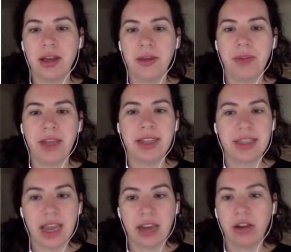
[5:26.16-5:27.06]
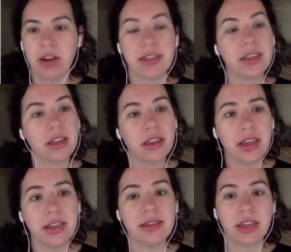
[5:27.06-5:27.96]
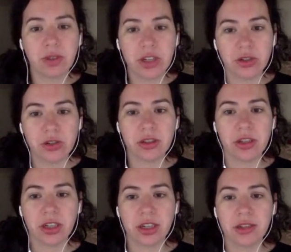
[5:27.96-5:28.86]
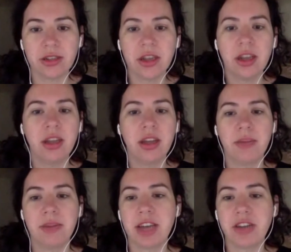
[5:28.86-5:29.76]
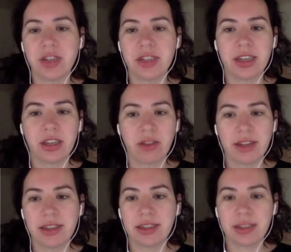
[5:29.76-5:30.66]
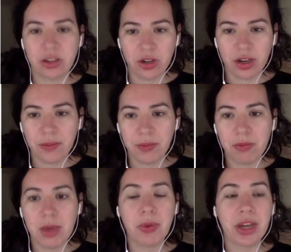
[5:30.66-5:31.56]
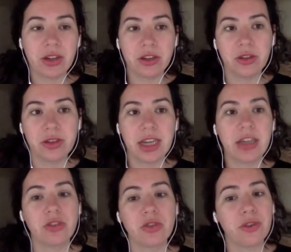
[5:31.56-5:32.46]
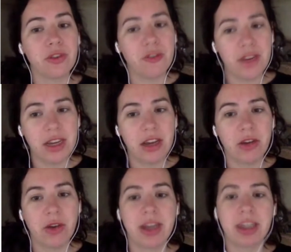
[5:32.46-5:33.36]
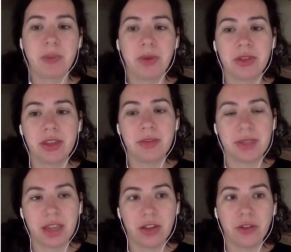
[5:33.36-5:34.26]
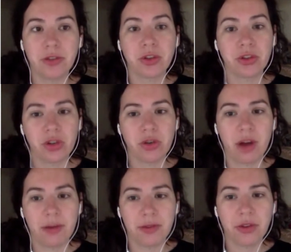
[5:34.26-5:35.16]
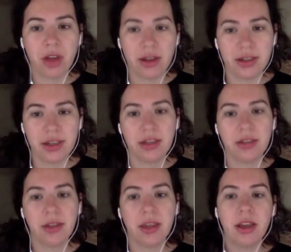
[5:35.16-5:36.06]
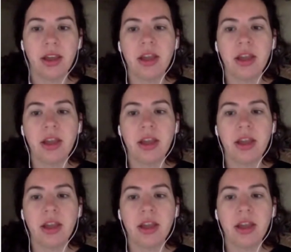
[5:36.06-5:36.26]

and saying harassing things like racial slurs, misogynistic threats, etc. People can also take control of the video and expose themselves or show harmful content.